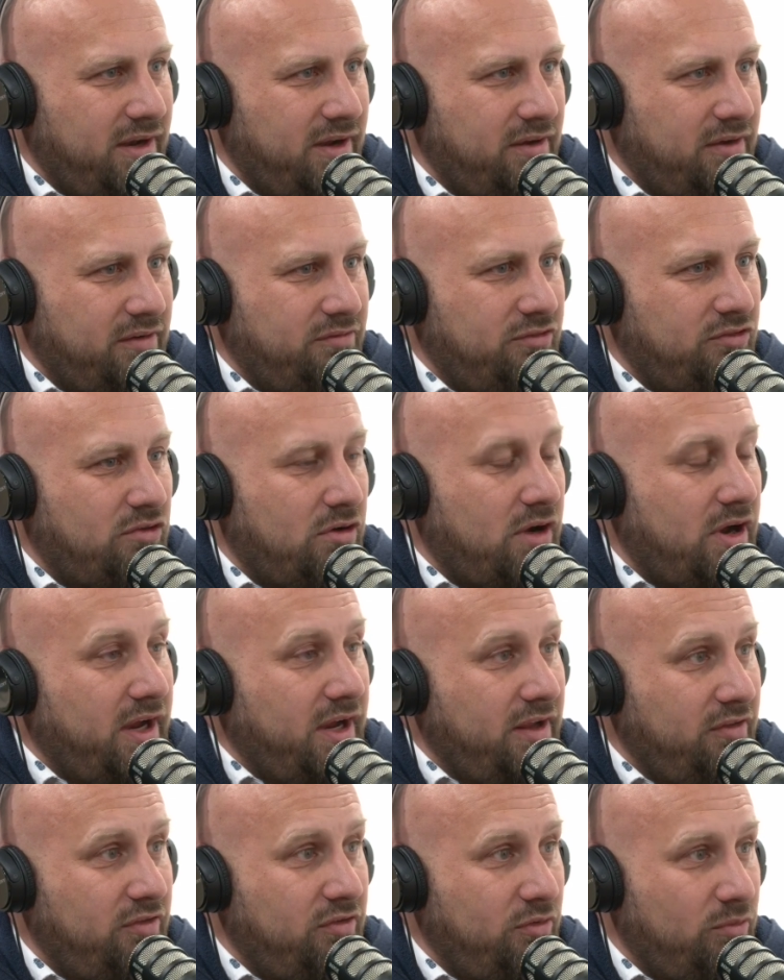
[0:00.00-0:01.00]
of
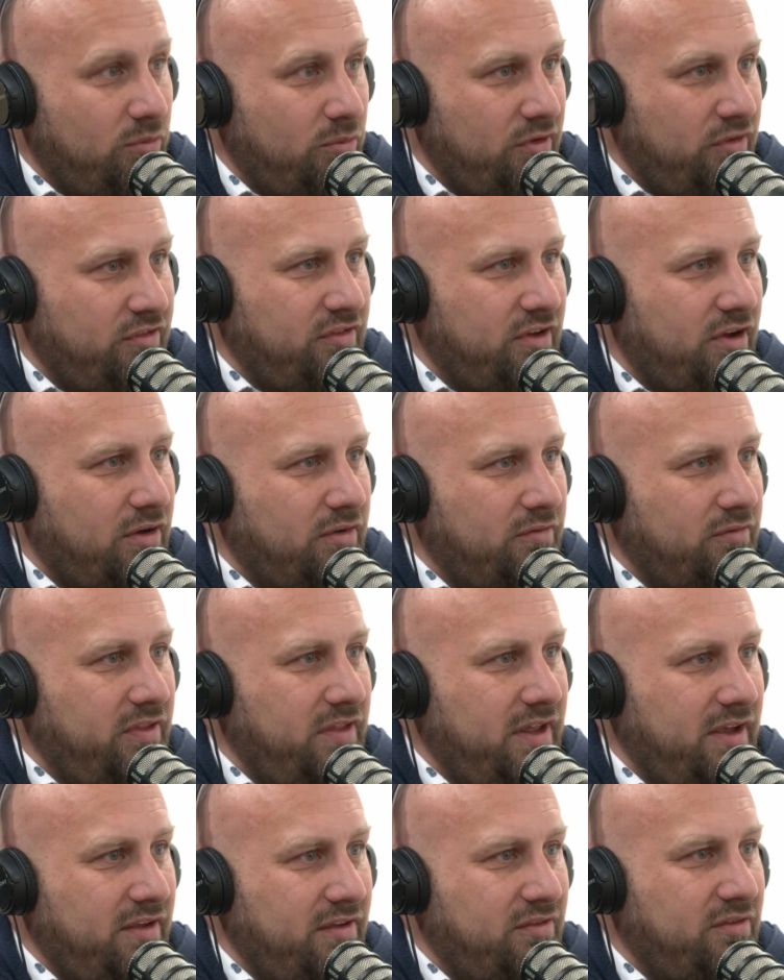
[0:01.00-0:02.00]
trying to resolve
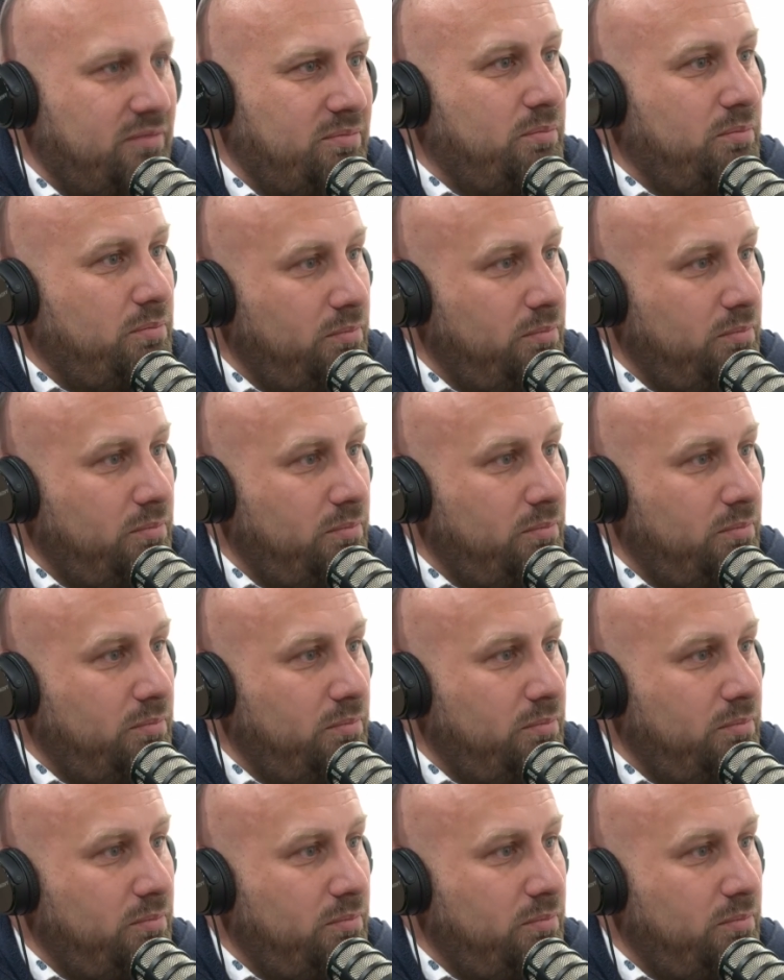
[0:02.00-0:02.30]
this,